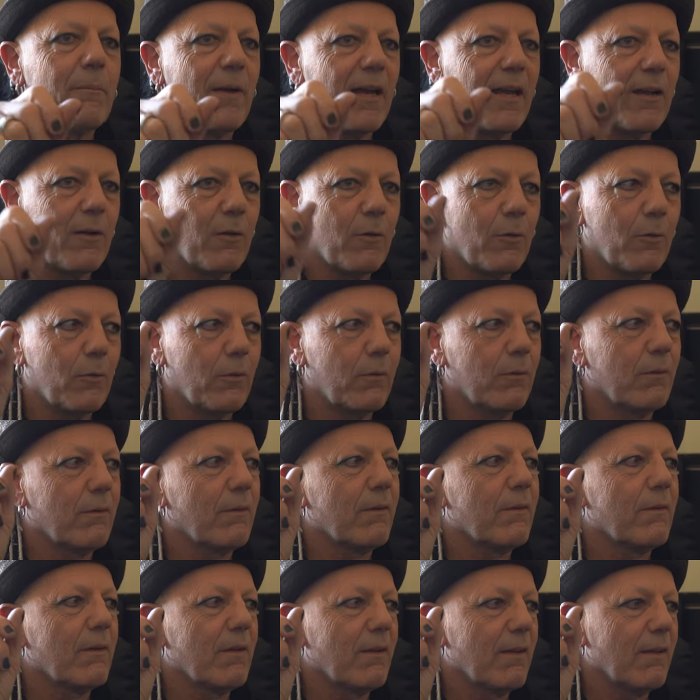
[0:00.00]
mail,
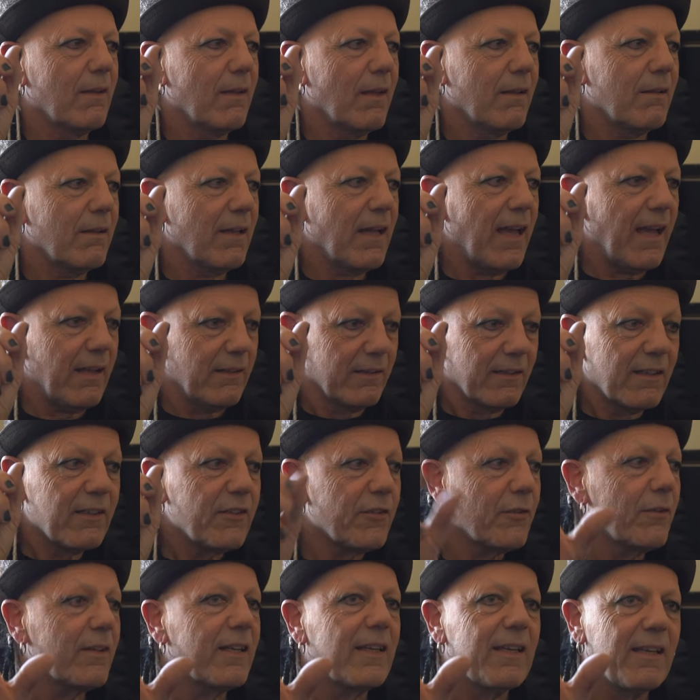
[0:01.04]

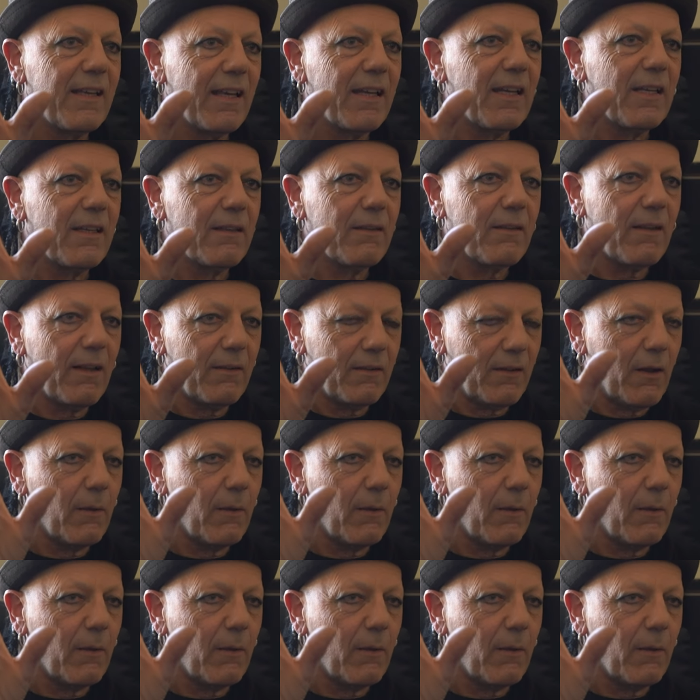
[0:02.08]
literally getting,